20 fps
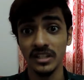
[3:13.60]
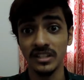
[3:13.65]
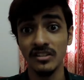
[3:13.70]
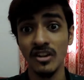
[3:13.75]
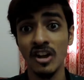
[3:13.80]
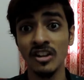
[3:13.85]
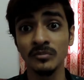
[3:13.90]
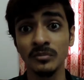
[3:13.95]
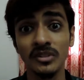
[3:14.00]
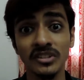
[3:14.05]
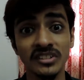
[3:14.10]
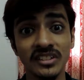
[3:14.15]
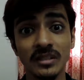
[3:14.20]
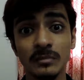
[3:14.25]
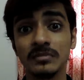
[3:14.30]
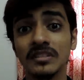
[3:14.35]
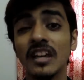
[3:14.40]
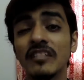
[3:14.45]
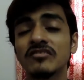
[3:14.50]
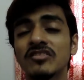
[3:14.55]
we
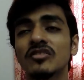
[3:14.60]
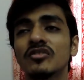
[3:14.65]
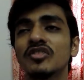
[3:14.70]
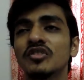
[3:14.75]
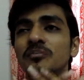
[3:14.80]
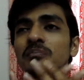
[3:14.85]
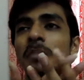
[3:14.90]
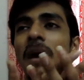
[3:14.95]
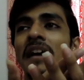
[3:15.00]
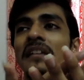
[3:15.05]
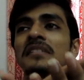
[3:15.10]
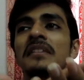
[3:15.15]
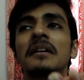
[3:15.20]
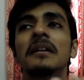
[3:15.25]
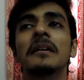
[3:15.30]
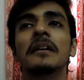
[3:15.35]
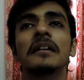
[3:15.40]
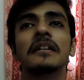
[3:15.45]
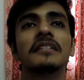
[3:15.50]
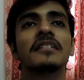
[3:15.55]
non-Muslims have to respect
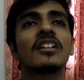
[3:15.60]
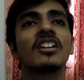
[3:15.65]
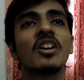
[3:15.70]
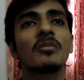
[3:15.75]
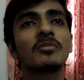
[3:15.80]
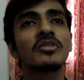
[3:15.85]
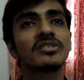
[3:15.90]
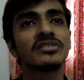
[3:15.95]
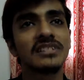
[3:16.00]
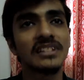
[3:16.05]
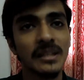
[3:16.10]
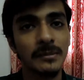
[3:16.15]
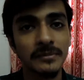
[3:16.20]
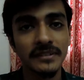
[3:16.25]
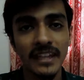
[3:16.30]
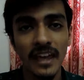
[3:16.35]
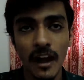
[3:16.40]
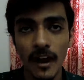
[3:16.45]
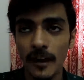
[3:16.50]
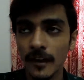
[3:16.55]
that our
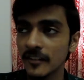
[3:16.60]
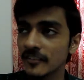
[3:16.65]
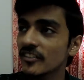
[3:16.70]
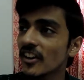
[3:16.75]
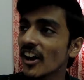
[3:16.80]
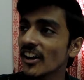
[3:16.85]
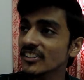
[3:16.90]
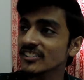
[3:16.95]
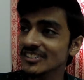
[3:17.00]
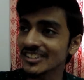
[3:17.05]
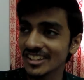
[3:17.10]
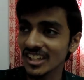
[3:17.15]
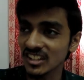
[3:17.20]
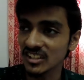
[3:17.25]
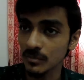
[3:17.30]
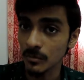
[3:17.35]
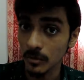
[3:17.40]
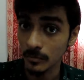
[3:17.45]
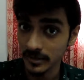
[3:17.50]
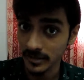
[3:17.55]
Muslims are
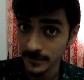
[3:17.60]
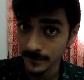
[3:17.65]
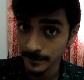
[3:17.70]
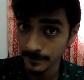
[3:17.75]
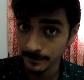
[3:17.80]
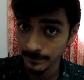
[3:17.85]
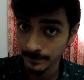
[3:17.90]
fasting at the moment.